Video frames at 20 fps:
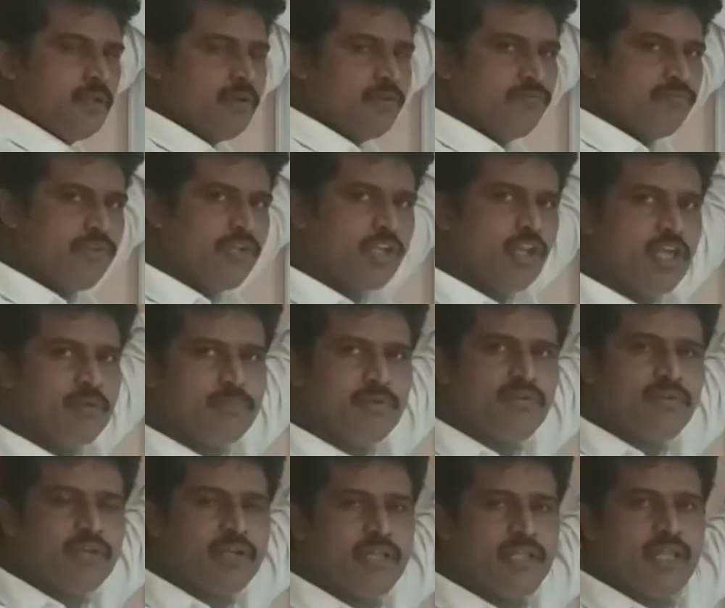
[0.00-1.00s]
We know
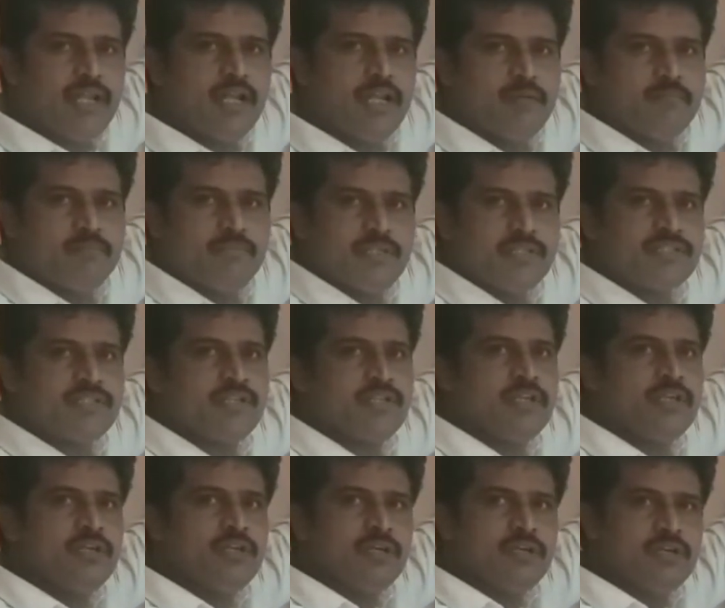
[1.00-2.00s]
about real numbers.
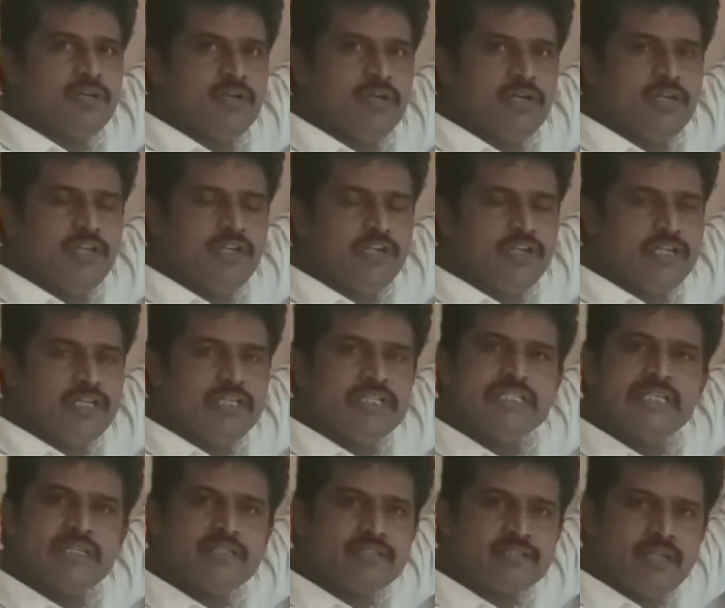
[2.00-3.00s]

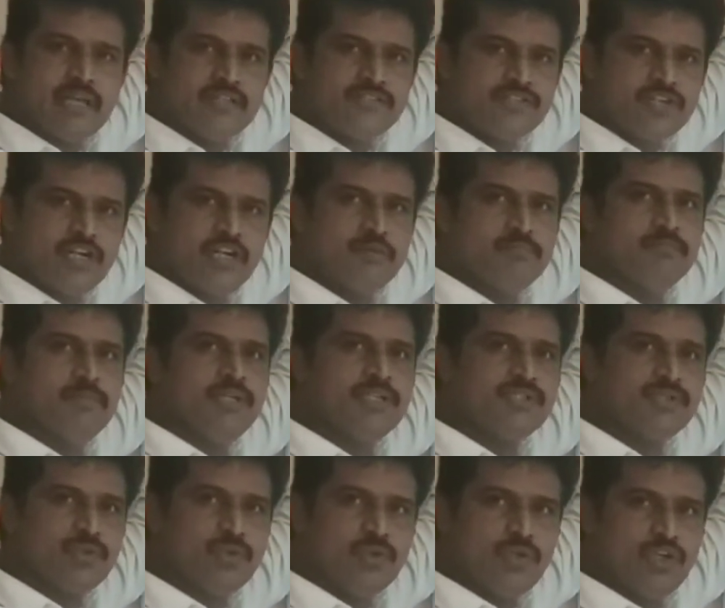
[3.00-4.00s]
integers, natural numbers,
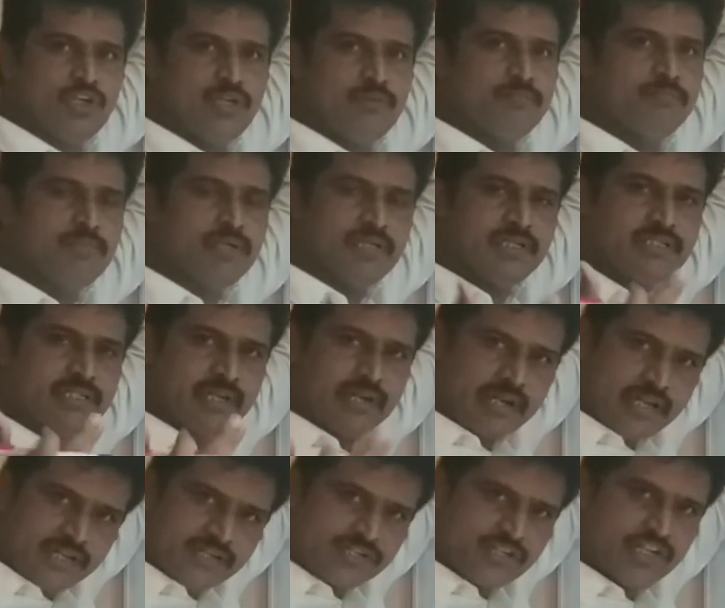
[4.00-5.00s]
whole numbers,
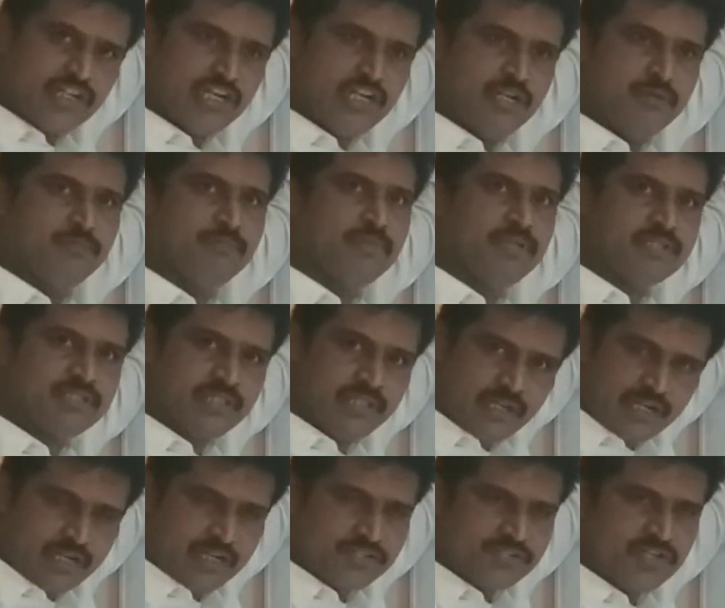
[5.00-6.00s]
rational numbers,
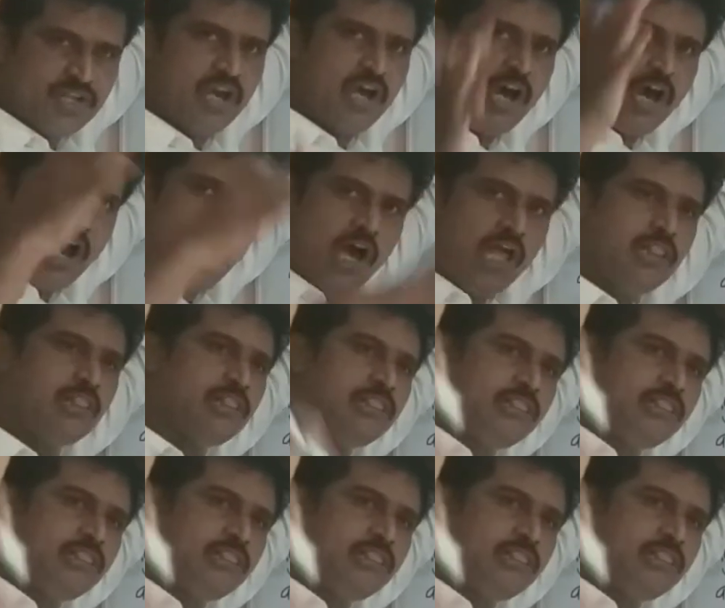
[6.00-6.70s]
irrational, all